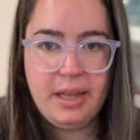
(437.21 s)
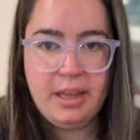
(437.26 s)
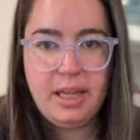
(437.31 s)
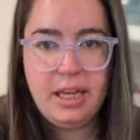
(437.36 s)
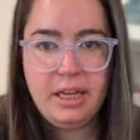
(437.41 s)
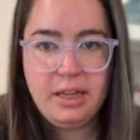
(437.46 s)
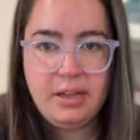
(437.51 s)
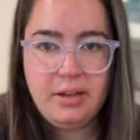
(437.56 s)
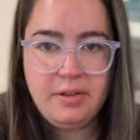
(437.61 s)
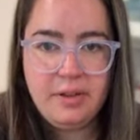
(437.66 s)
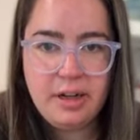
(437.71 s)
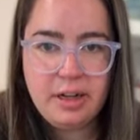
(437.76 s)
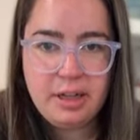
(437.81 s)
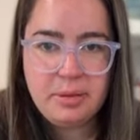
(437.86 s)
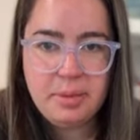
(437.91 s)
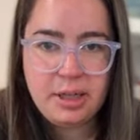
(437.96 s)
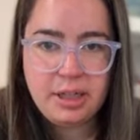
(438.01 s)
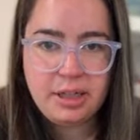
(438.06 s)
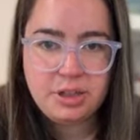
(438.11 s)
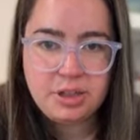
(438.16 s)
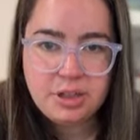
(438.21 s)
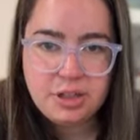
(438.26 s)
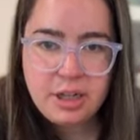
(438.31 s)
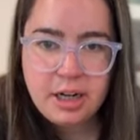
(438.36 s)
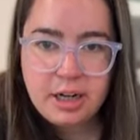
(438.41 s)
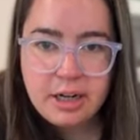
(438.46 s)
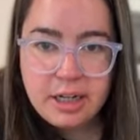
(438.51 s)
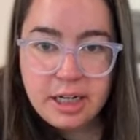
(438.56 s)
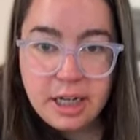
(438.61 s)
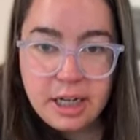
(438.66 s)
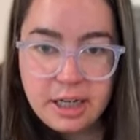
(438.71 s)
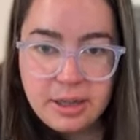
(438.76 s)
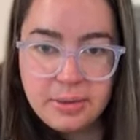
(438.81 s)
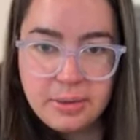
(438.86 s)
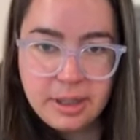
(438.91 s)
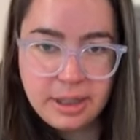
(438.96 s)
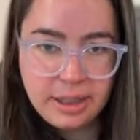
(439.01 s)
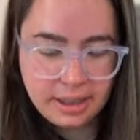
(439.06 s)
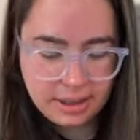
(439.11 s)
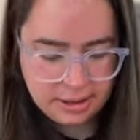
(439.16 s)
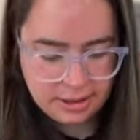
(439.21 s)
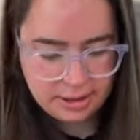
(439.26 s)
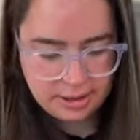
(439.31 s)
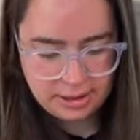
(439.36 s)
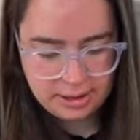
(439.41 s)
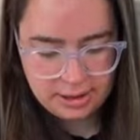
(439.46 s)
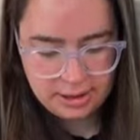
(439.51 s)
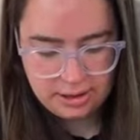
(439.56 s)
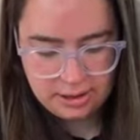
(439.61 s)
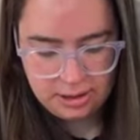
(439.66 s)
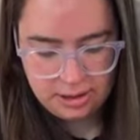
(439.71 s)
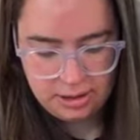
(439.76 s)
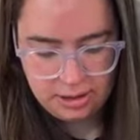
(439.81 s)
Thank you very much, Starry-Eyed Wings.